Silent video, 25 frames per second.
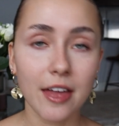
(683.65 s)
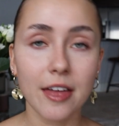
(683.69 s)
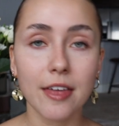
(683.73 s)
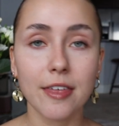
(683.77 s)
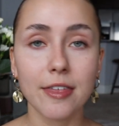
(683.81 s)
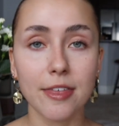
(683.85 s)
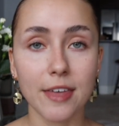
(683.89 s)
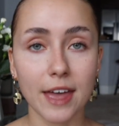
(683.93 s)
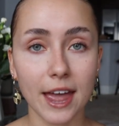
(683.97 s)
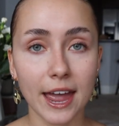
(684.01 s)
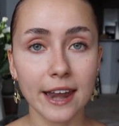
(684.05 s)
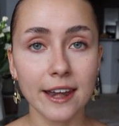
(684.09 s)

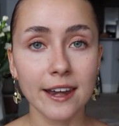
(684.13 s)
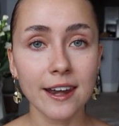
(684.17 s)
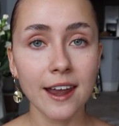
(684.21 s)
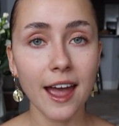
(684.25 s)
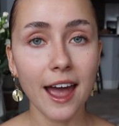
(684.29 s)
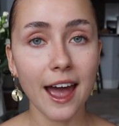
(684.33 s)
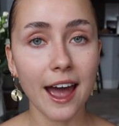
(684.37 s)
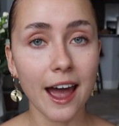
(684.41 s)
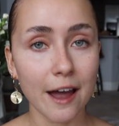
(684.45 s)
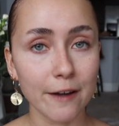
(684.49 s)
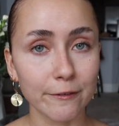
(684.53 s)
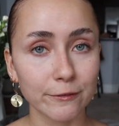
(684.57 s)
Then
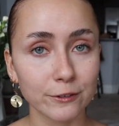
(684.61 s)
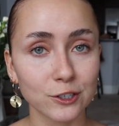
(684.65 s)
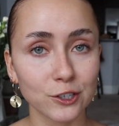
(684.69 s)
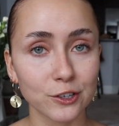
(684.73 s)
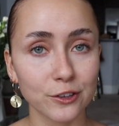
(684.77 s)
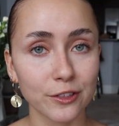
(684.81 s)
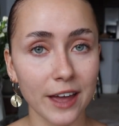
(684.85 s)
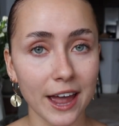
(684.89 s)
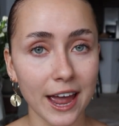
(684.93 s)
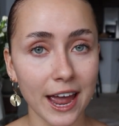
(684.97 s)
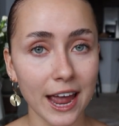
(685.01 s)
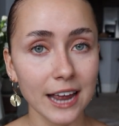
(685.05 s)

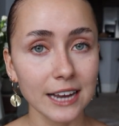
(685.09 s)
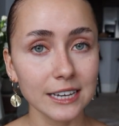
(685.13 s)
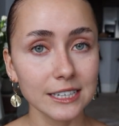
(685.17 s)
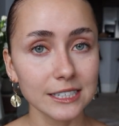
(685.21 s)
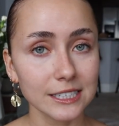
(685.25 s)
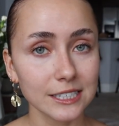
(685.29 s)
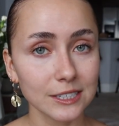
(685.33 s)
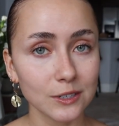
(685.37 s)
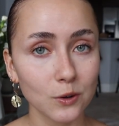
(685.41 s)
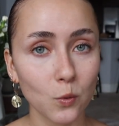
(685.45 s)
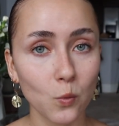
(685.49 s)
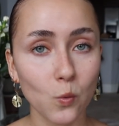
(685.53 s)
after
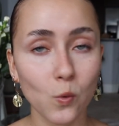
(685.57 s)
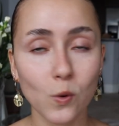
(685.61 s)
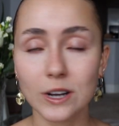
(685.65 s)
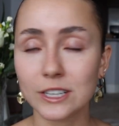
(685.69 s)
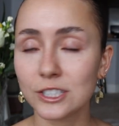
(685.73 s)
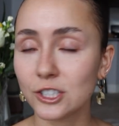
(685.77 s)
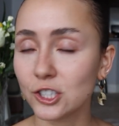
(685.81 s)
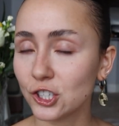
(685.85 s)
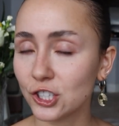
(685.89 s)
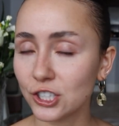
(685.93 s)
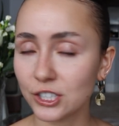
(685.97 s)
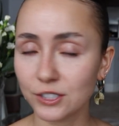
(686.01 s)
that,
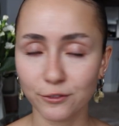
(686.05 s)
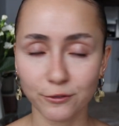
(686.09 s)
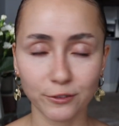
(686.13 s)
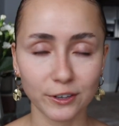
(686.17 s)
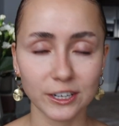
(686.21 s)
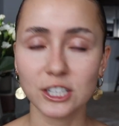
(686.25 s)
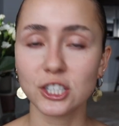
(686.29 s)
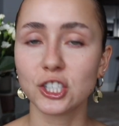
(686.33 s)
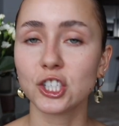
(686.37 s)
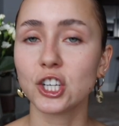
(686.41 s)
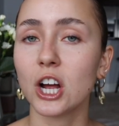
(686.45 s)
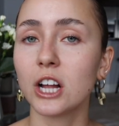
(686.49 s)
once she's
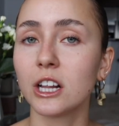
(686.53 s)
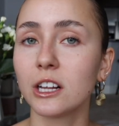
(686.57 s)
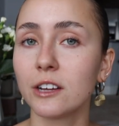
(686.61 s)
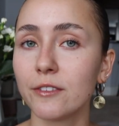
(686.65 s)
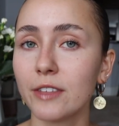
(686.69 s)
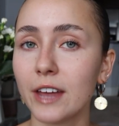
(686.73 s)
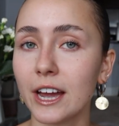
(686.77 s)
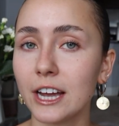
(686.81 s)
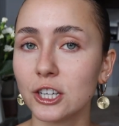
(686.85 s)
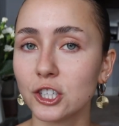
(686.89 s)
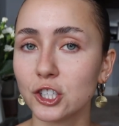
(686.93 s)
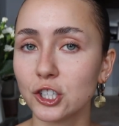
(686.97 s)
finished all
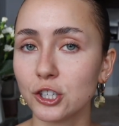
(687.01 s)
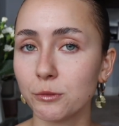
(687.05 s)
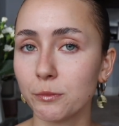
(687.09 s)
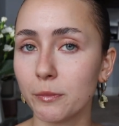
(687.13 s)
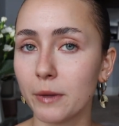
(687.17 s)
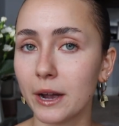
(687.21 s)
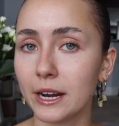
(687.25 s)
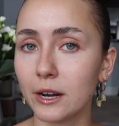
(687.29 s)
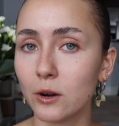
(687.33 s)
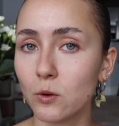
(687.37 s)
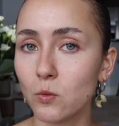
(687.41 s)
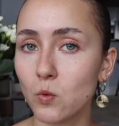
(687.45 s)
of that, she
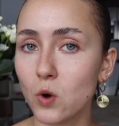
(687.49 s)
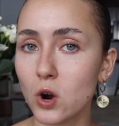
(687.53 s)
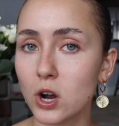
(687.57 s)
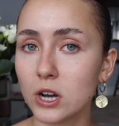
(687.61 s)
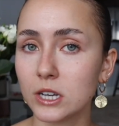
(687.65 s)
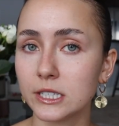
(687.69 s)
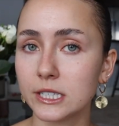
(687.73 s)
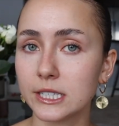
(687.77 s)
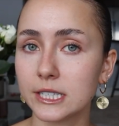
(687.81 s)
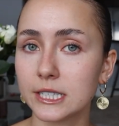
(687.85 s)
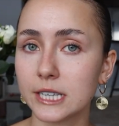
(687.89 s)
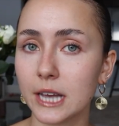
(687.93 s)
might
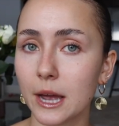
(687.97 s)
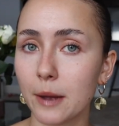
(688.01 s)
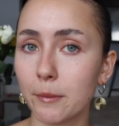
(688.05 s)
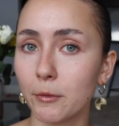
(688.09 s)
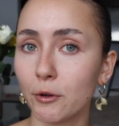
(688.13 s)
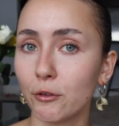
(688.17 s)
want some